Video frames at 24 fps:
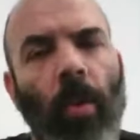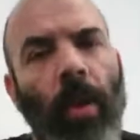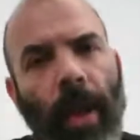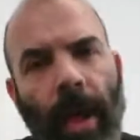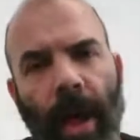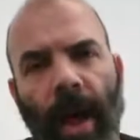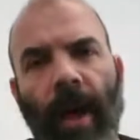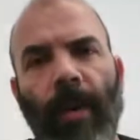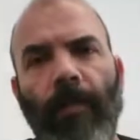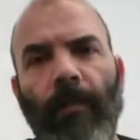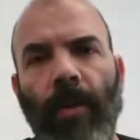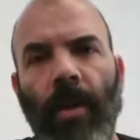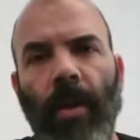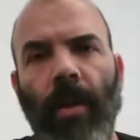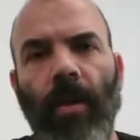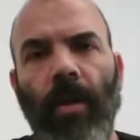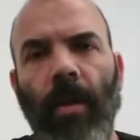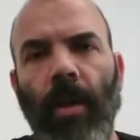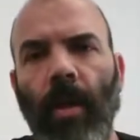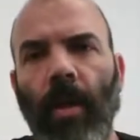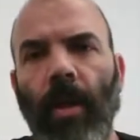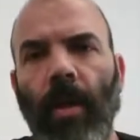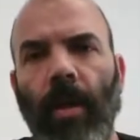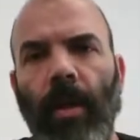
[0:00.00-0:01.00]
happen
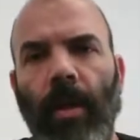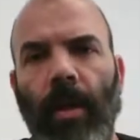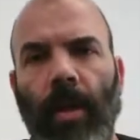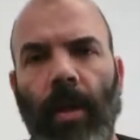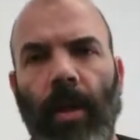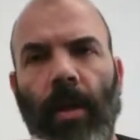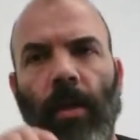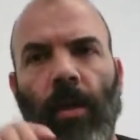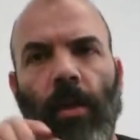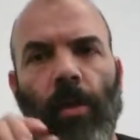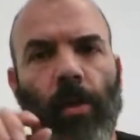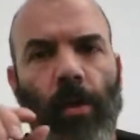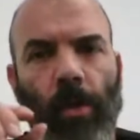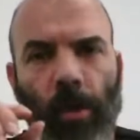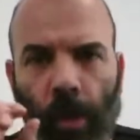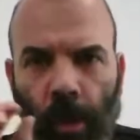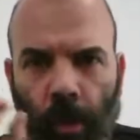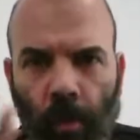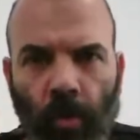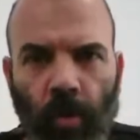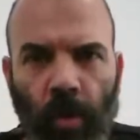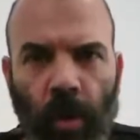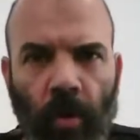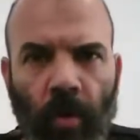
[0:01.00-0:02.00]
in
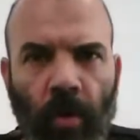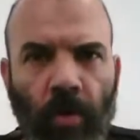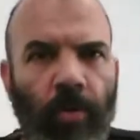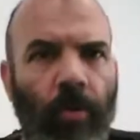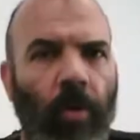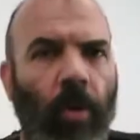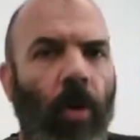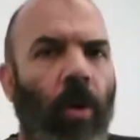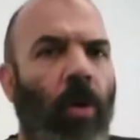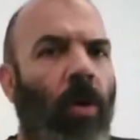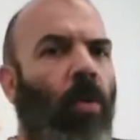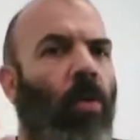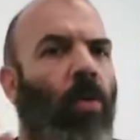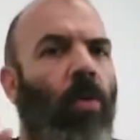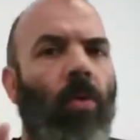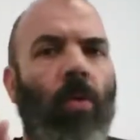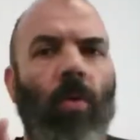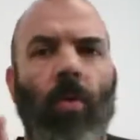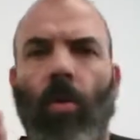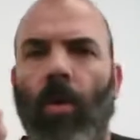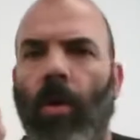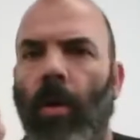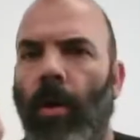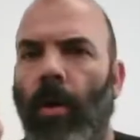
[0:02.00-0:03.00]
Secret Generator Pro,
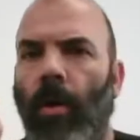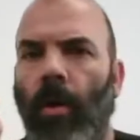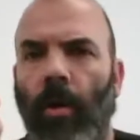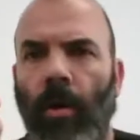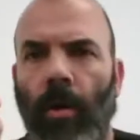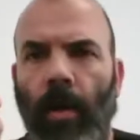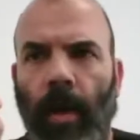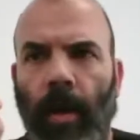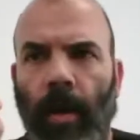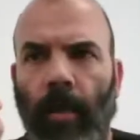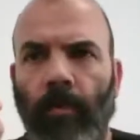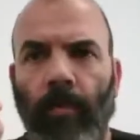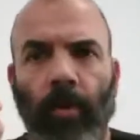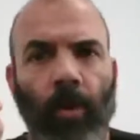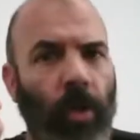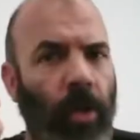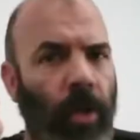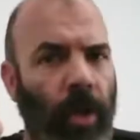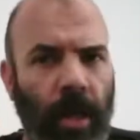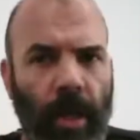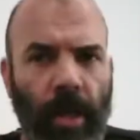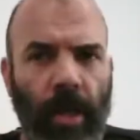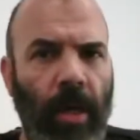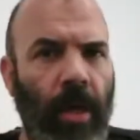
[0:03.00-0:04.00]
or I'm sure
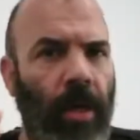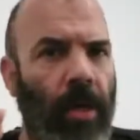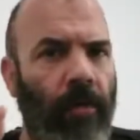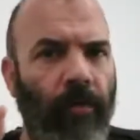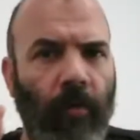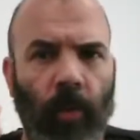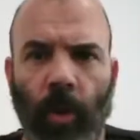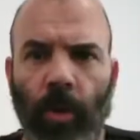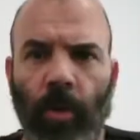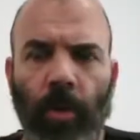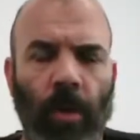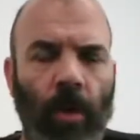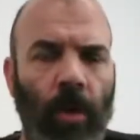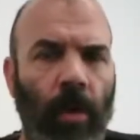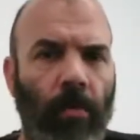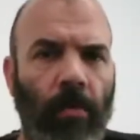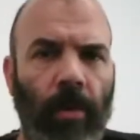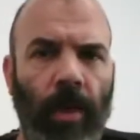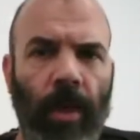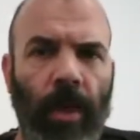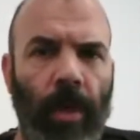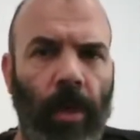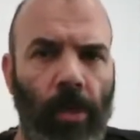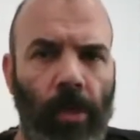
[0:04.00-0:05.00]
Nina and Voyager are going to be
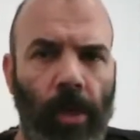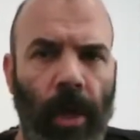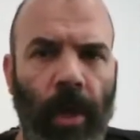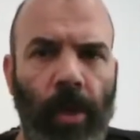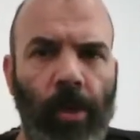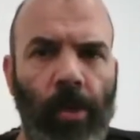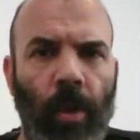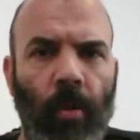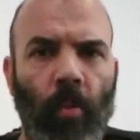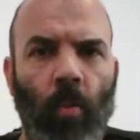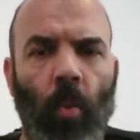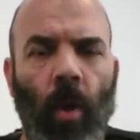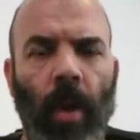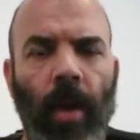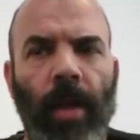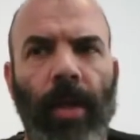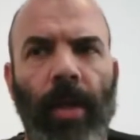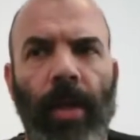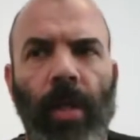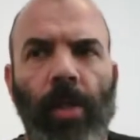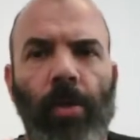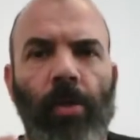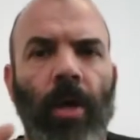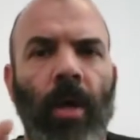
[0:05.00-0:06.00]
the exact same way,
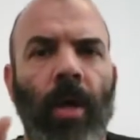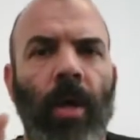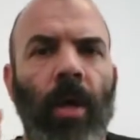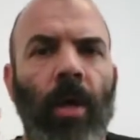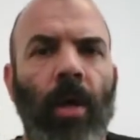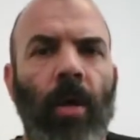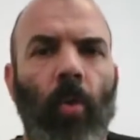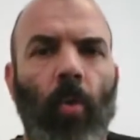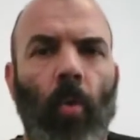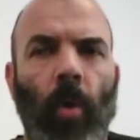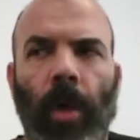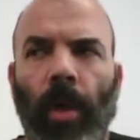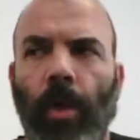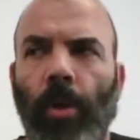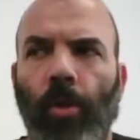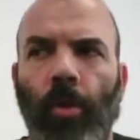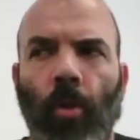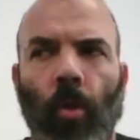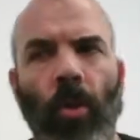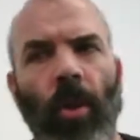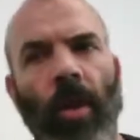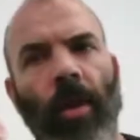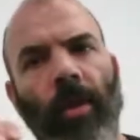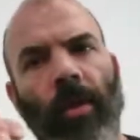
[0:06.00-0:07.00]
is when it's no
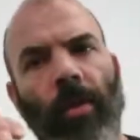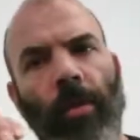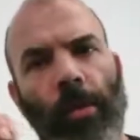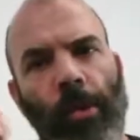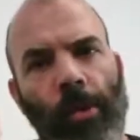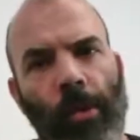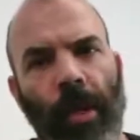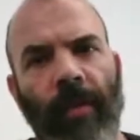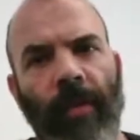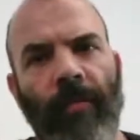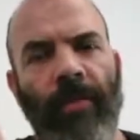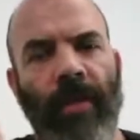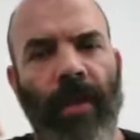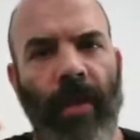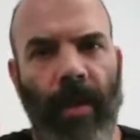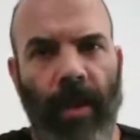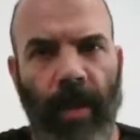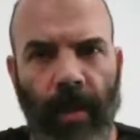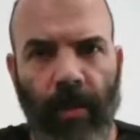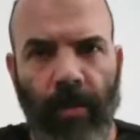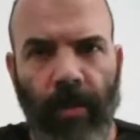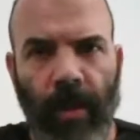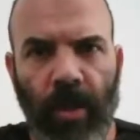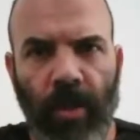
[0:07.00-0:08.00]
longer safe to
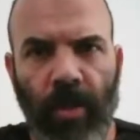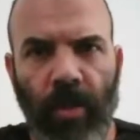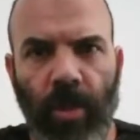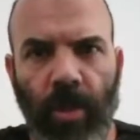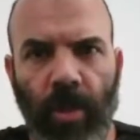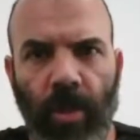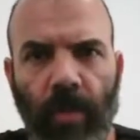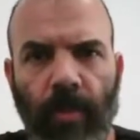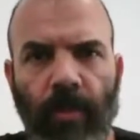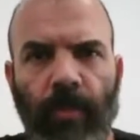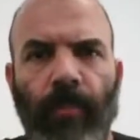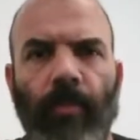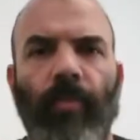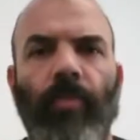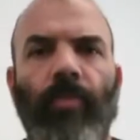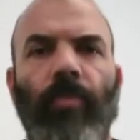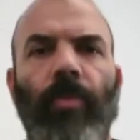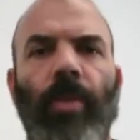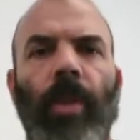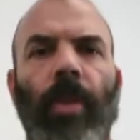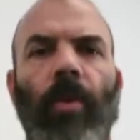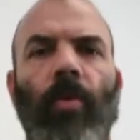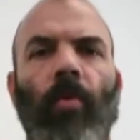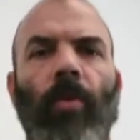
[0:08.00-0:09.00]
image,
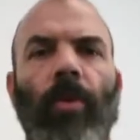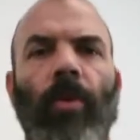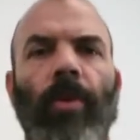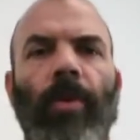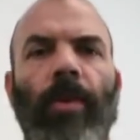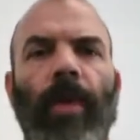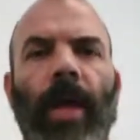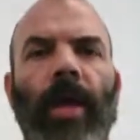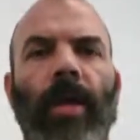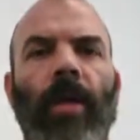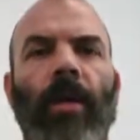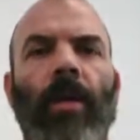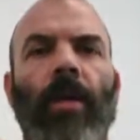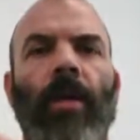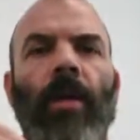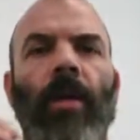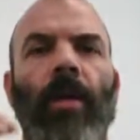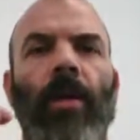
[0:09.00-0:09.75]
it will then